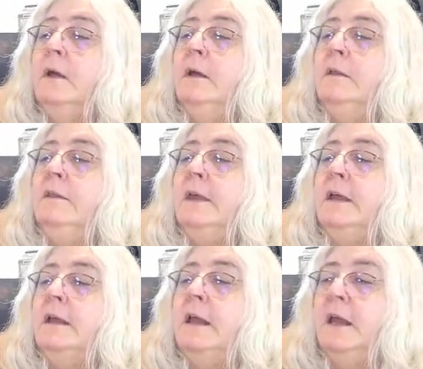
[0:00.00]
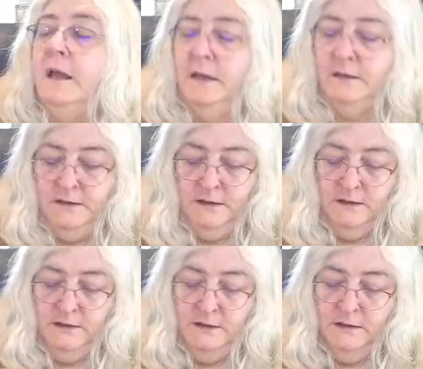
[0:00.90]
they can
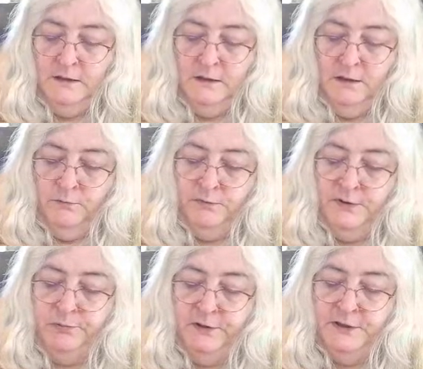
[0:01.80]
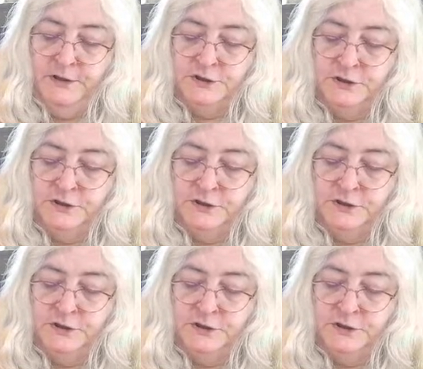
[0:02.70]
replenish